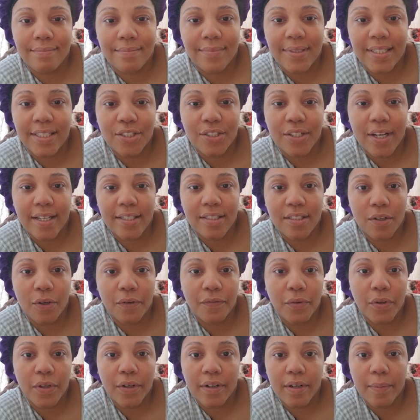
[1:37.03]
let you guys know,
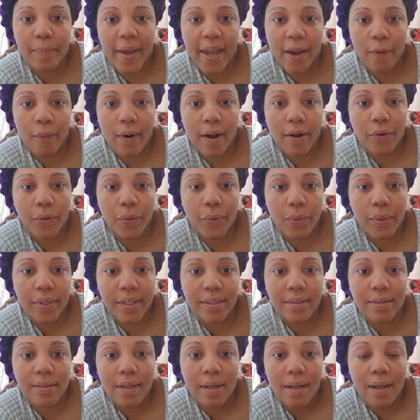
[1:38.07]
if you hear any background noise,